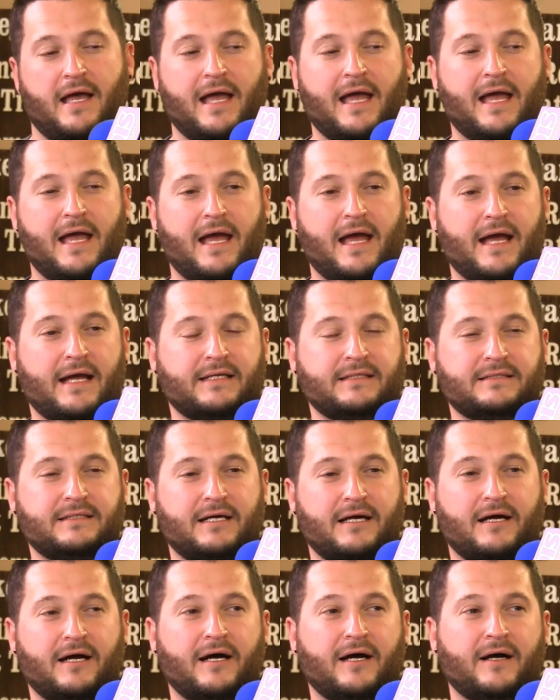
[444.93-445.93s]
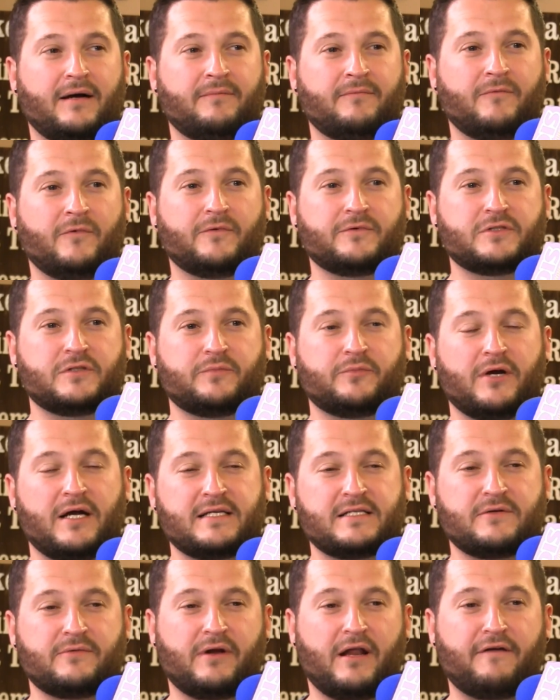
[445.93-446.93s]
And um what was
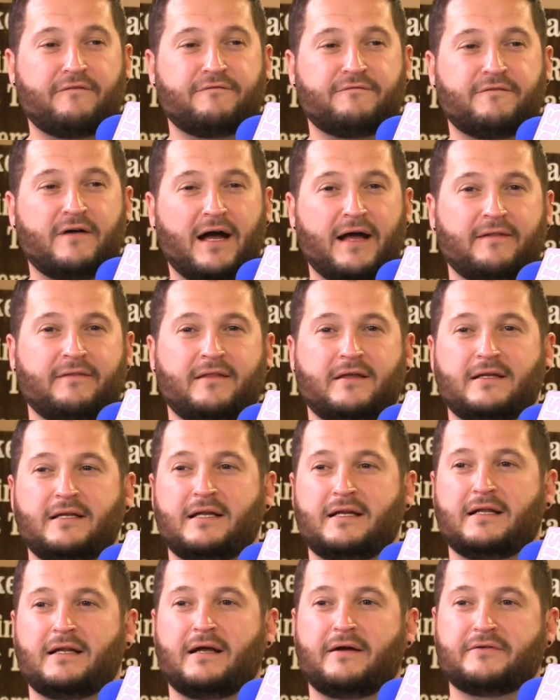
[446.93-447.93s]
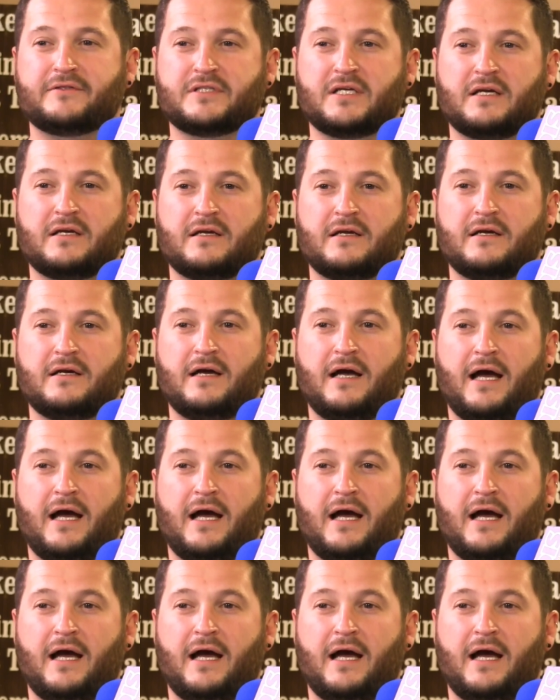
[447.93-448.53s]
surprising when I finally did it, I was like,